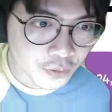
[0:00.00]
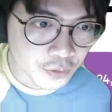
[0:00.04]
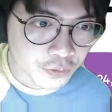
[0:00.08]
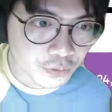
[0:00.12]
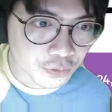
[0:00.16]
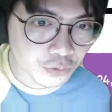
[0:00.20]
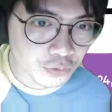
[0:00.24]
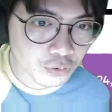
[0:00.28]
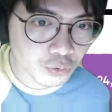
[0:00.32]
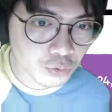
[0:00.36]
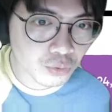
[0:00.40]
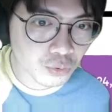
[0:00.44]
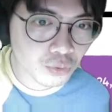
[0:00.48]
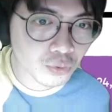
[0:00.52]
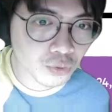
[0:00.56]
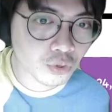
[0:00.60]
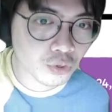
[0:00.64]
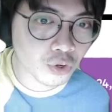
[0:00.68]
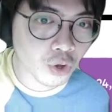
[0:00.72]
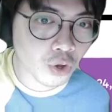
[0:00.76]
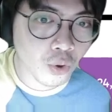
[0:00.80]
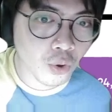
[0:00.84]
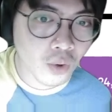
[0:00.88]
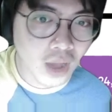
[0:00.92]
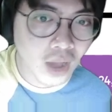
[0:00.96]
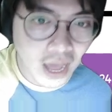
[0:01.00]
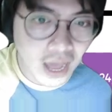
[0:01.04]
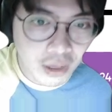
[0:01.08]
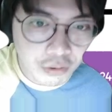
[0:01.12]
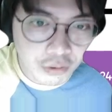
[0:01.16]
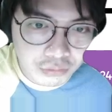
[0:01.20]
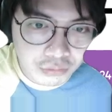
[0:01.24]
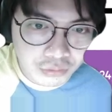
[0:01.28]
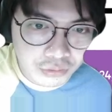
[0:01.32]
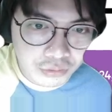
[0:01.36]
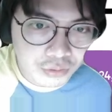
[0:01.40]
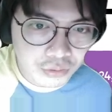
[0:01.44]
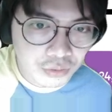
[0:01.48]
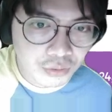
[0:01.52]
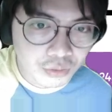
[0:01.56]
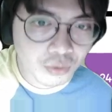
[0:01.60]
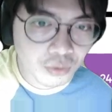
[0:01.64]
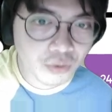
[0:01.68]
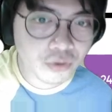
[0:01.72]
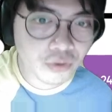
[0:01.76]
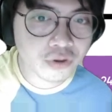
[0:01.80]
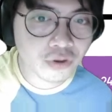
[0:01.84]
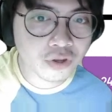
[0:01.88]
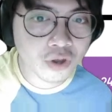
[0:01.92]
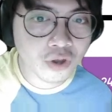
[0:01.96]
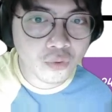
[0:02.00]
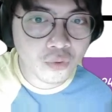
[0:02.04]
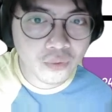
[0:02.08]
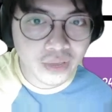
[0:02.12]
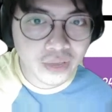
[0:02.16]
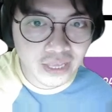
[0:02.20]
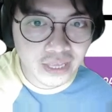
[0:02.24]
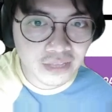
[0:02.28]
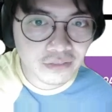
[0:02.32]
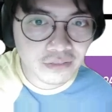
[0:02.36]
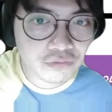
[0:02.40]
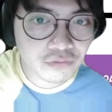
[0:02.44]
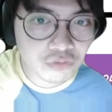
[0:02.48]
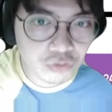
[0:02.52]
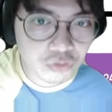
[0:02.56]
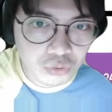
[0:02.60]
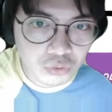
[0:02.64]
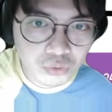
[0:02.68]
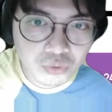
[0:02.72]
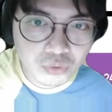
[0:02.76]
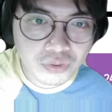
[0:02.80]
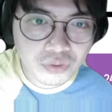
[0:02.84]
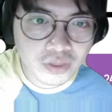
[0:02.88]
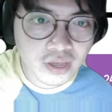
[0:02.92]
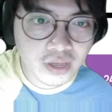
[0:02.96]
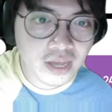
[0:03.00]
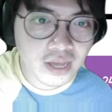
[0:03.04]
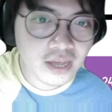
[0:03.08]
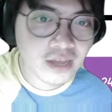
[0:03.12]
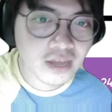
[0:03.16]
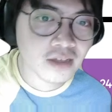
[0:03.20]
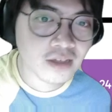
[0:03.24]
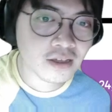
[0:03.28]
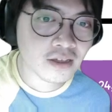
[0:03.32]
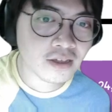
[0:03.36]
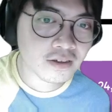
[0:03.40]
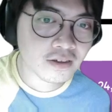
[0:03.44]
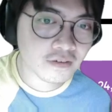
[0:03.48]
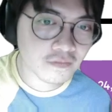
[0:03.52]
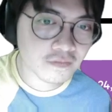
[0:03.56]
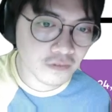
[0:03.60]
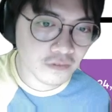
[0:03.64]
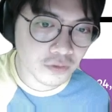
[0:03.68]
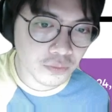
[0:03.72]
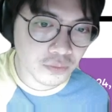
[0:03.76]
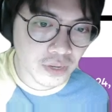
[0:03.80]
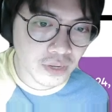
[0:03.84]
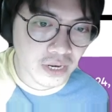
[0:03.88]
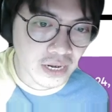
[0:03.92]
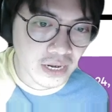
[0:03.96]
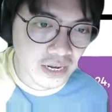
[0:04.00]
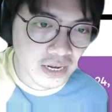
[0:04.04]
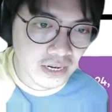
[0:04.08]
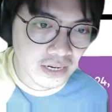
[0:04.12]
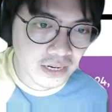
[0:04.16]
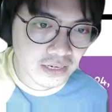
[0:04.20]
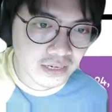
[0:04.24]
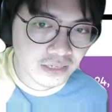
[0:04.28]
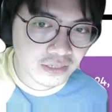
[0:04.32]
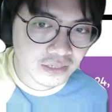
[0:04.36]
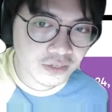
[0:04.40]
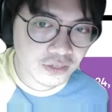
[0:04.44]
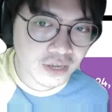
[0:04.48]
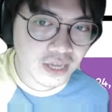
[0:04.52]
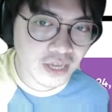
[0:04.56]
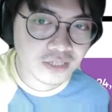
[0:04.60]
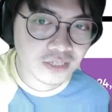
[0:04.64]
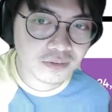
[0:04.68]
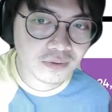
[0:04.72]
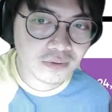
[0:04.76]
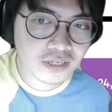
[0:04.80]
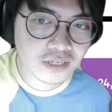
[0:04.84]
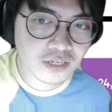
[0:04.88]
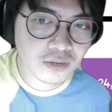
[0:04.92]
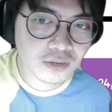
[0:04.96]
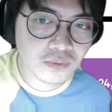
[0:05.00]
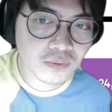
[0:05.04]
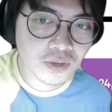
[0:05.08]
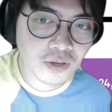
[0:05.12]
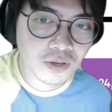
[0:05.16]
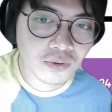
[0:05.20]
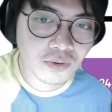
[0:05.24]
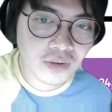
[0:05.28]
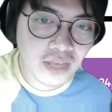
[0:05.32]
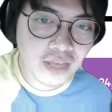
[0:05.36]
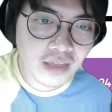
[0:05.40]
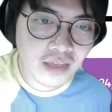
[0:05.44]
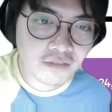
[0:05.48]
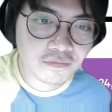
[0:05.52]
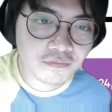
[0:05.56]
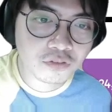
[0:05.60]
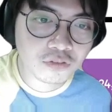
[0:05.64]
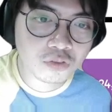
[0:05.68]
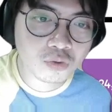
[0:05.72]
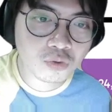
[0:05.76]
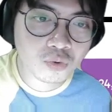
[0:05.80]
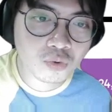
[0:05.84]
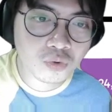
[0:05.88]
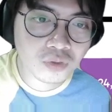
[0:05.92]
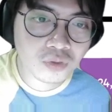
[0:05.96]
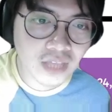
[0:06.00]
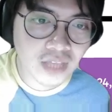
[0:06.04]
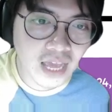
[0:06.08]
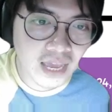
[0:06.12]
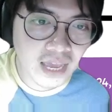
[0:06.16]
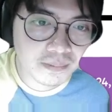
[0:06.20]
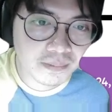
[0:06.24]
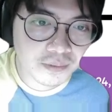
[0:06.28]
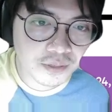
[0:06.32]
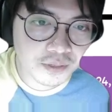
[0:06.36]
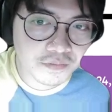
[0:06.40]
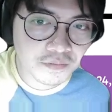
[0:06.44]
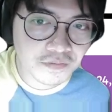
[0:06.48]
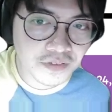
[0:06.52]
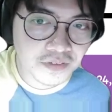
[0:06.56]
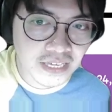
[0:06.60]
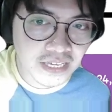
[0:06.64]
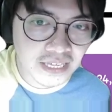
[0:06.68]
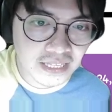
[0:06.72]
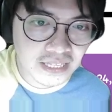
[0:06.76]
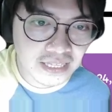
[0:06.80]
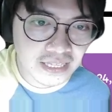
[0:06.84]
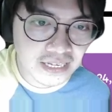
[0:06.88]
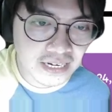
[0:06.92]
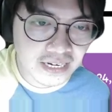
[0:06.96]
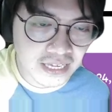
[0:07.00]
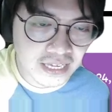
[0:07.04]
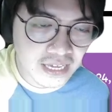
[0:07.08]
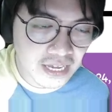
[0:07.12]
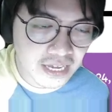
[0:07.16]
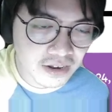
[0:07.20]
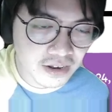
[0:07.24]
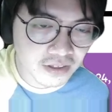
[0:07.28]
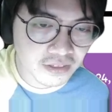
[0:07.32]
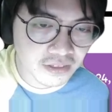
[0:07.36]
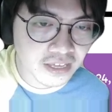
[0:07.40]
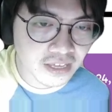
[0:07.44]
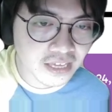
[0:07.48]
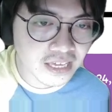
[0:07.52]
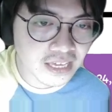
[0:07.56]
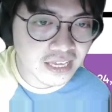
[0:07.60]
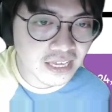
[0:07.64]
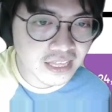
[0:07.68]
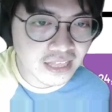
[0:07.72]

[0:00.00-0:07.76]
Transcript: to go out or go into the fluid. So as a result, we only have two types of heat in here: the heat